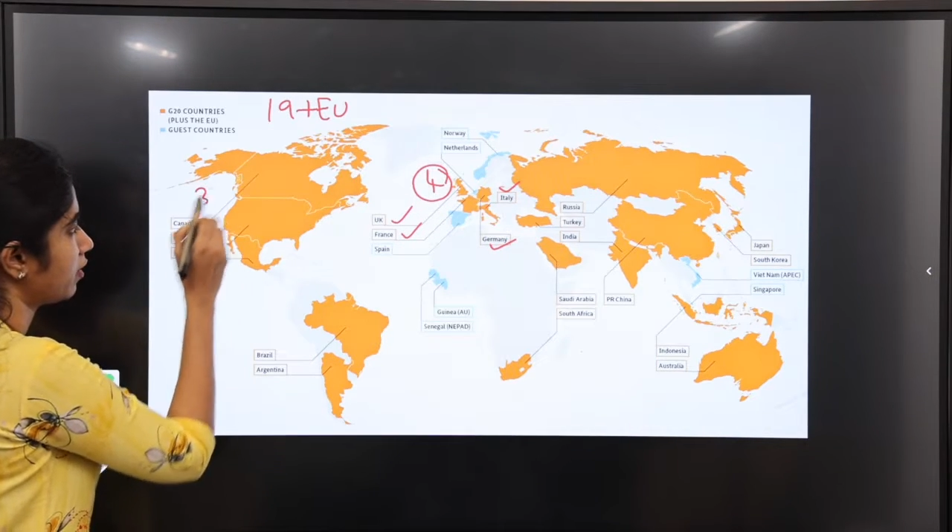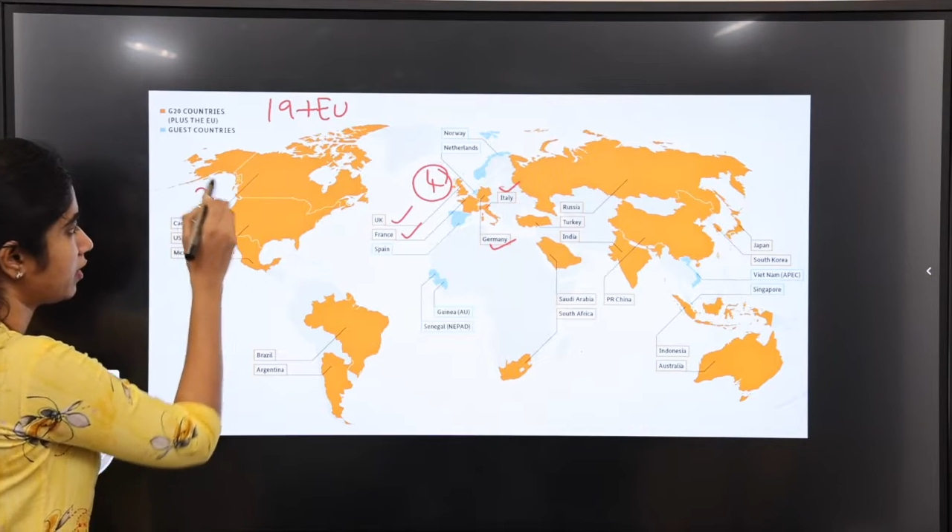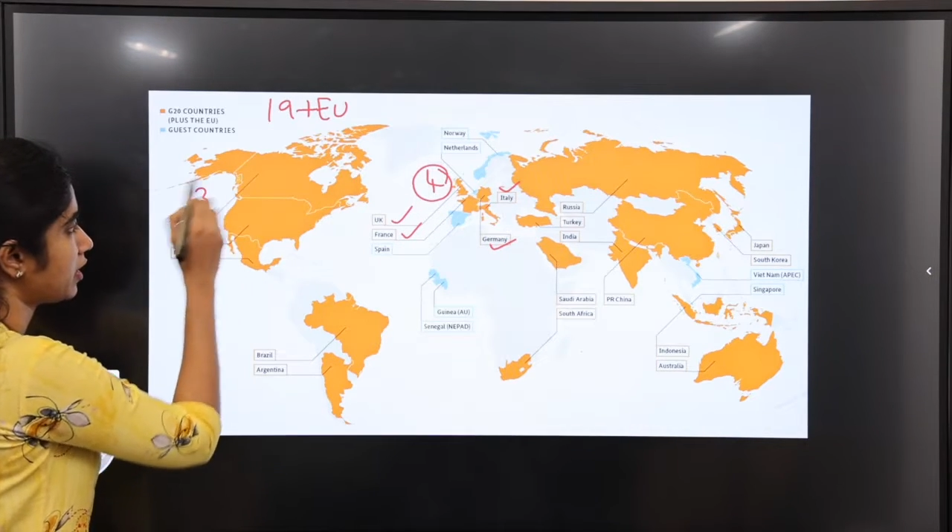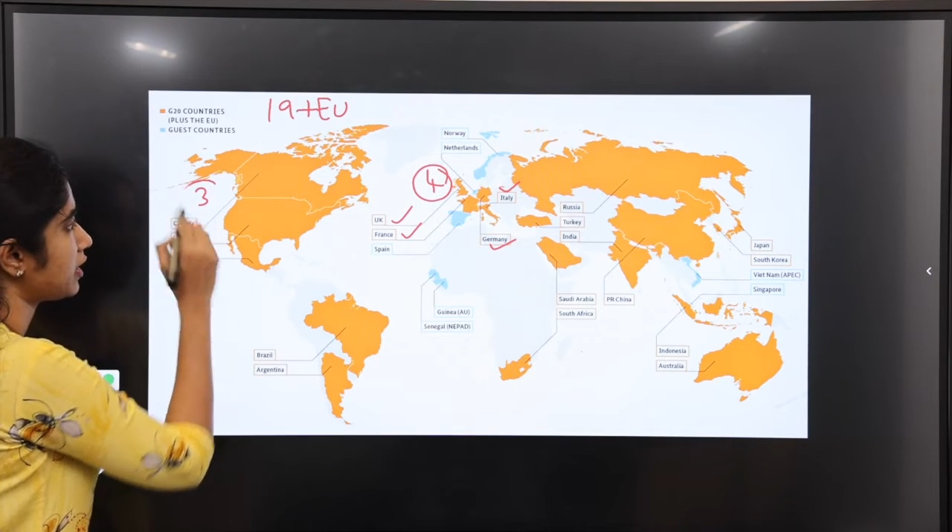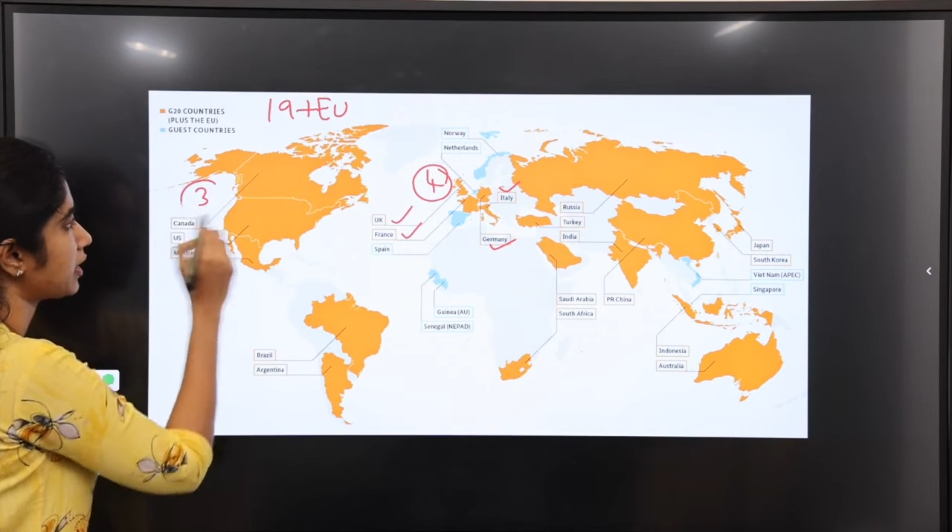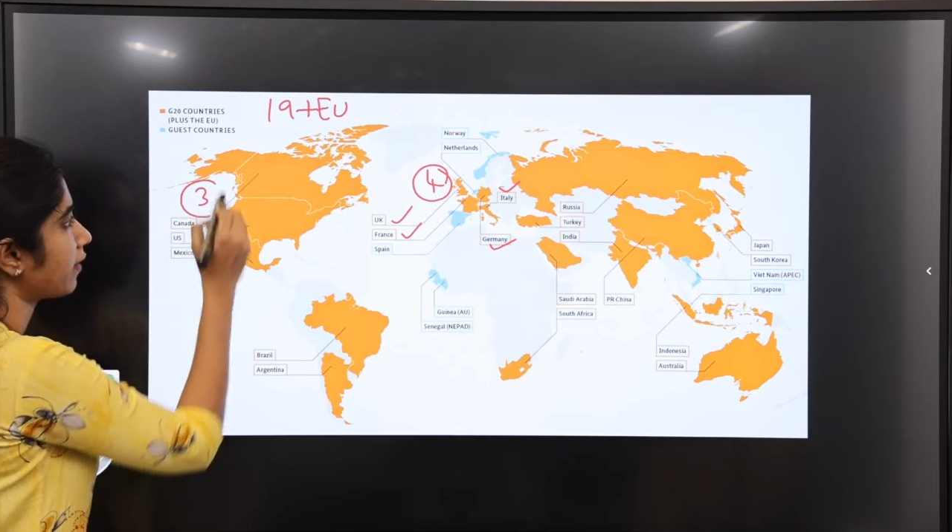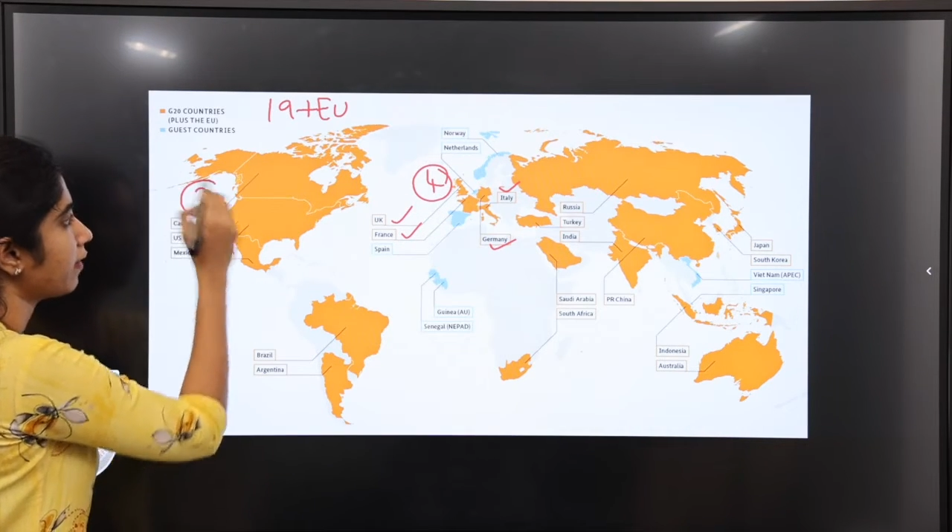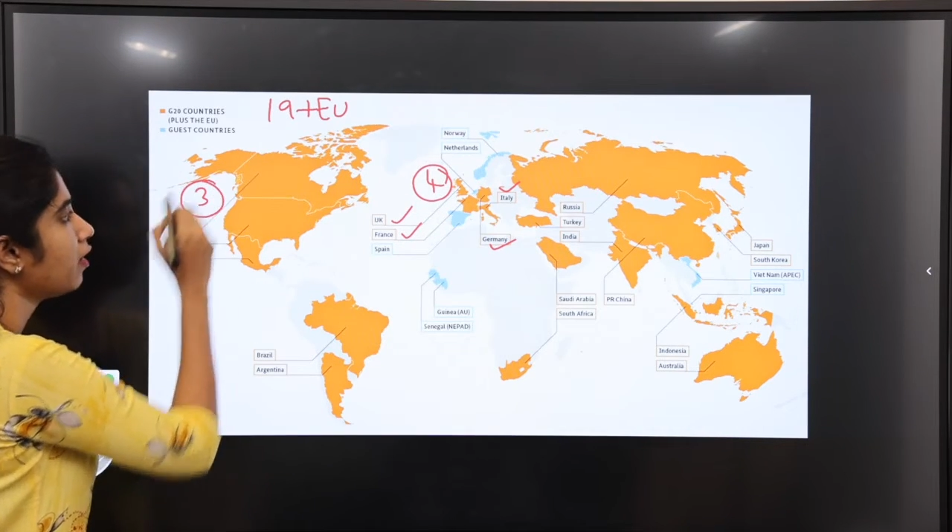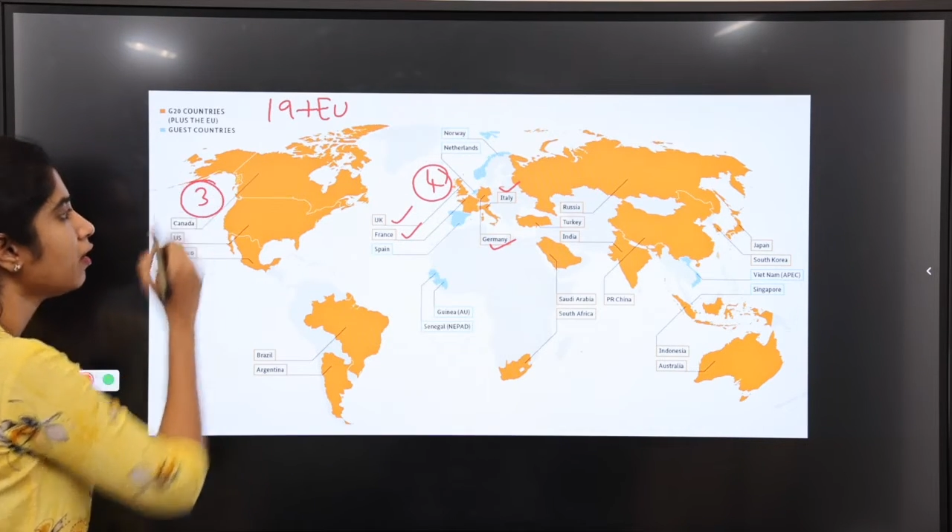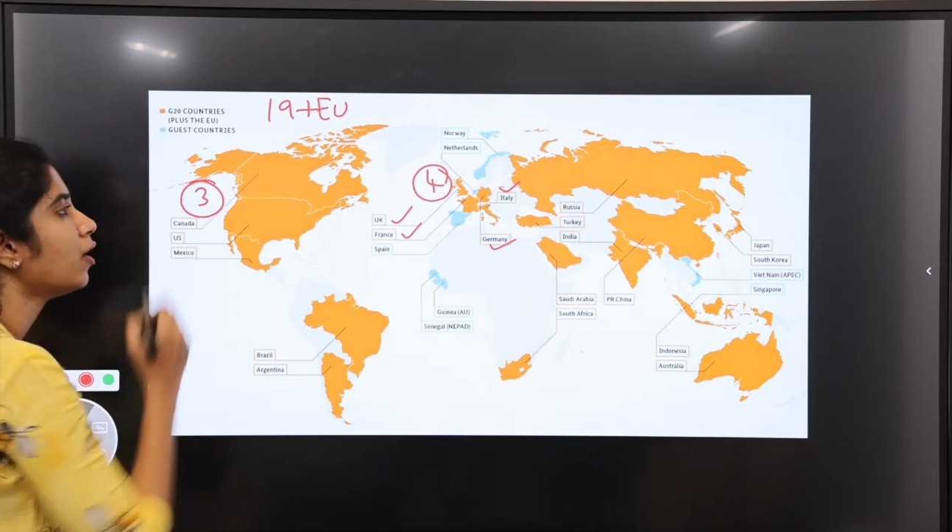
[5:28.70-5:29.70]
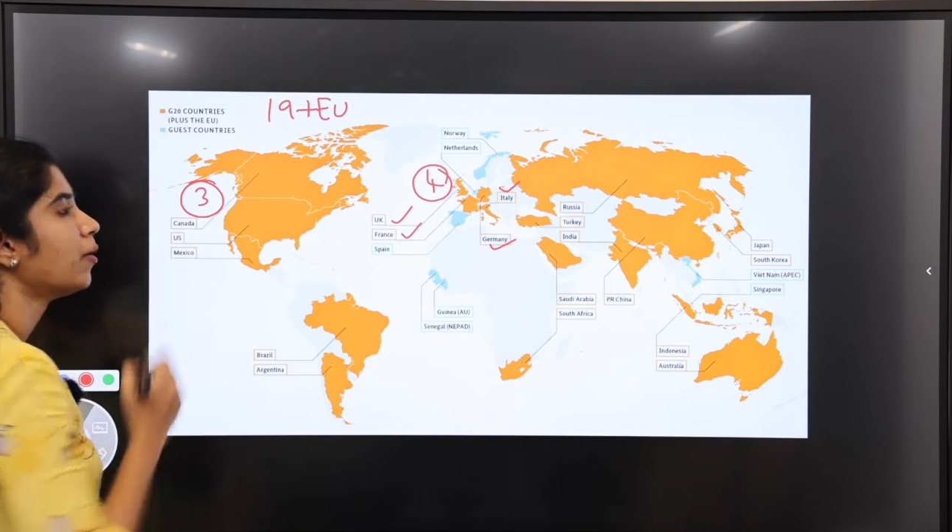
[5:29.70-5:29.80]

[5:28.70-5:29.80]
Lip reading: These are the